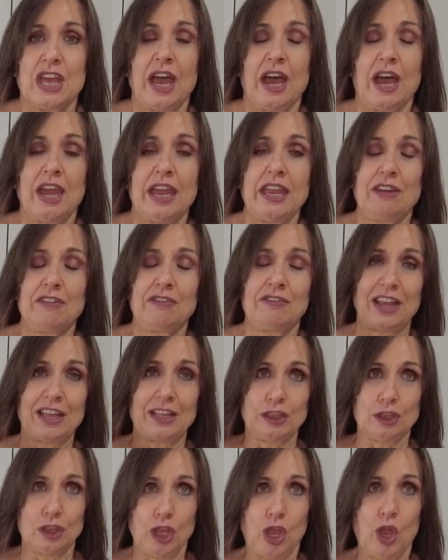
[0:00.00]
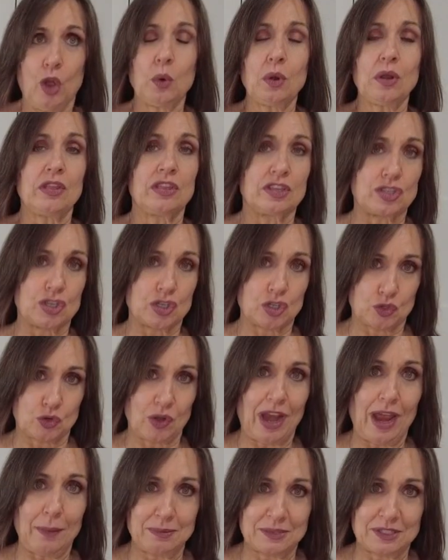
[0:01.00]
Uh, if I lower the
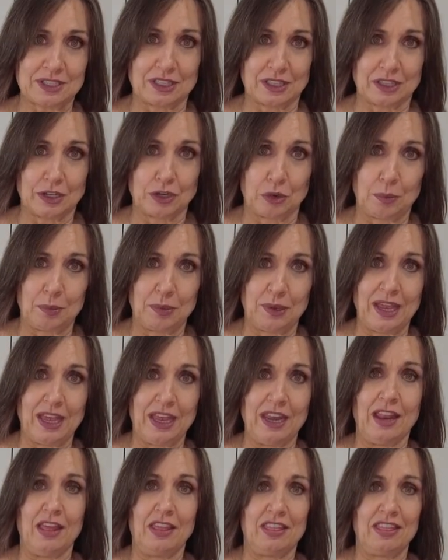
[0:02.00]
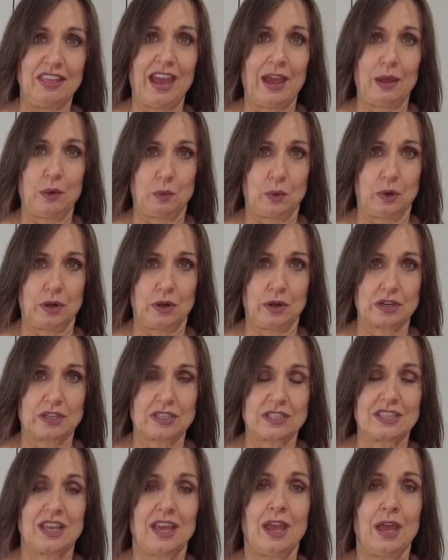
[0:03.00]
straps a little bit, that
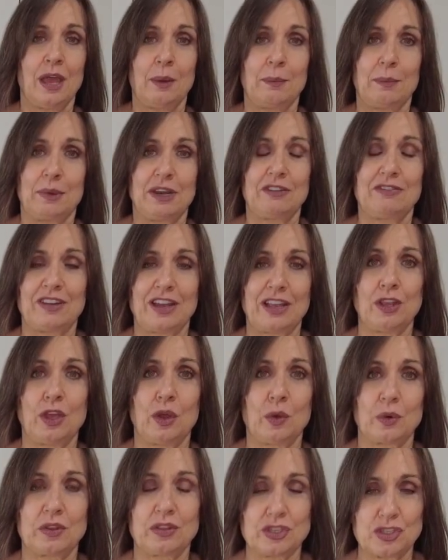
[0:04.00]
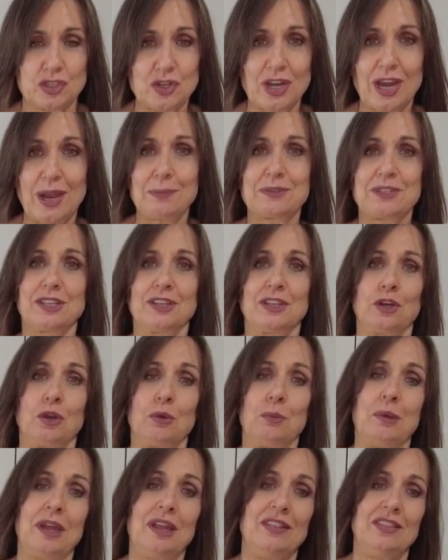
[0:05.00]
works. But if I lower the straps a
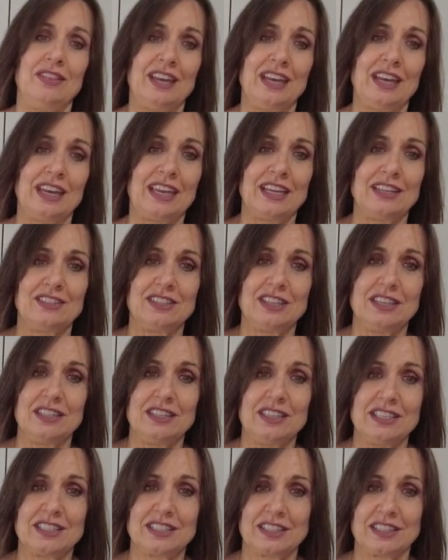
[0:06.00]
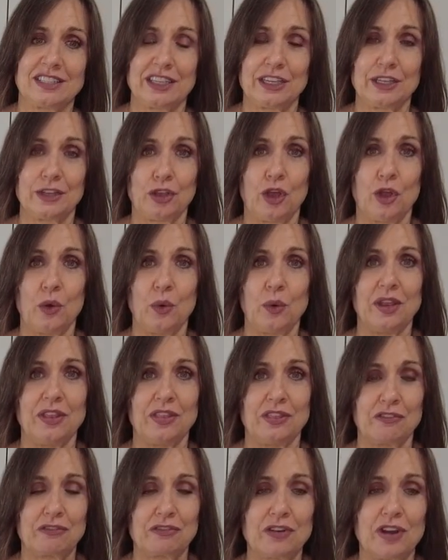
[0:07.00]
little bit, then it gets indecently low
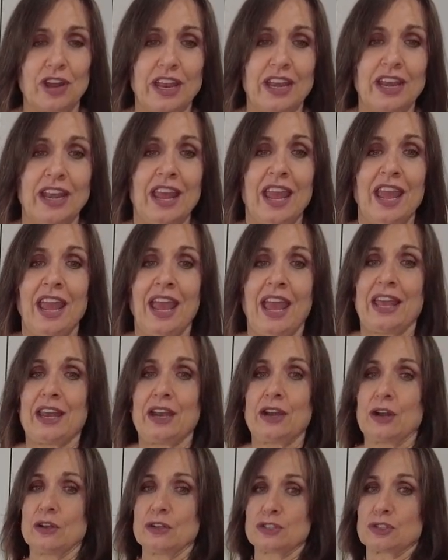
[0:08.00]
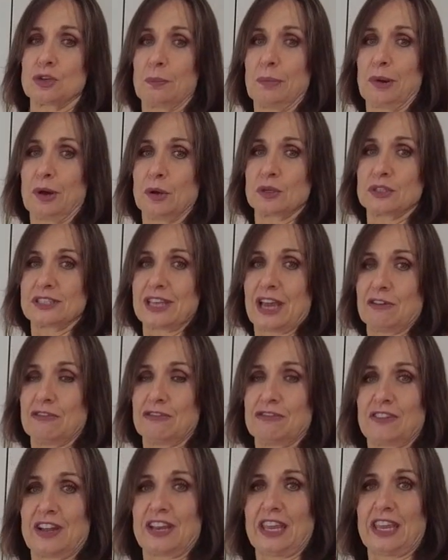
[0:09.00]
in the front. And it also pokes
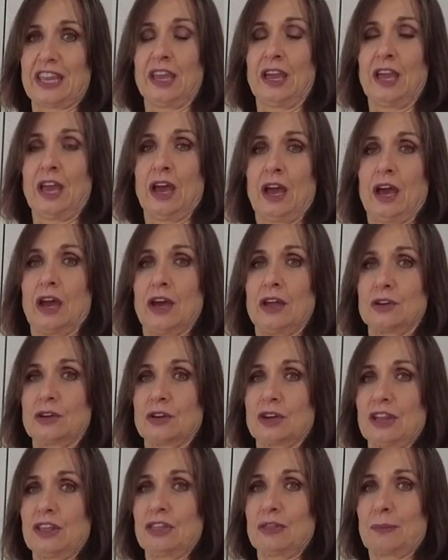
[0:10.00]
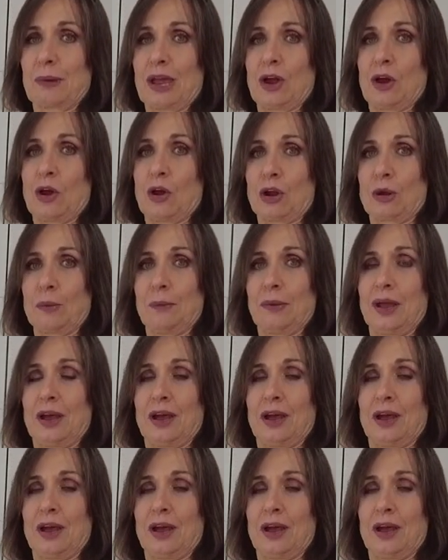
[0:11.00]
out funny underneath my arm.